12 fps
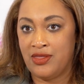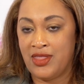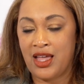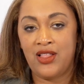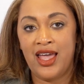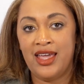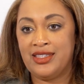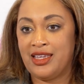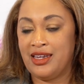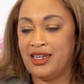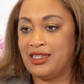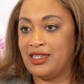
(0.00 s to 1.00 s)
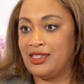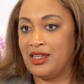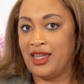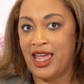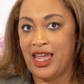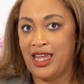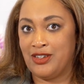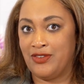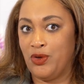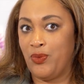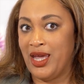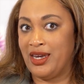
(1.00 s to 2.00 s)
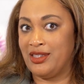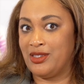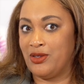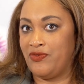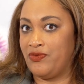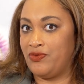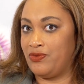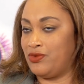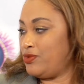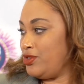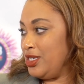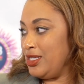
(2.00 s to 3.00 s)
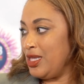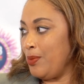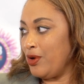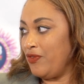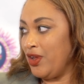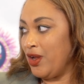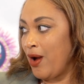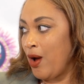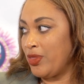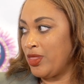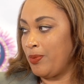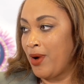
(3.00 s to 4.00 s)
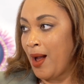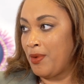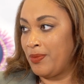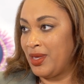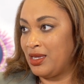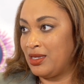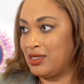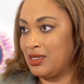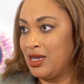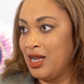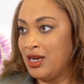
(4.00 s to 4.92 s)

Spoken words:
that client is going to disengage if you wait until December to figure out what the problem is.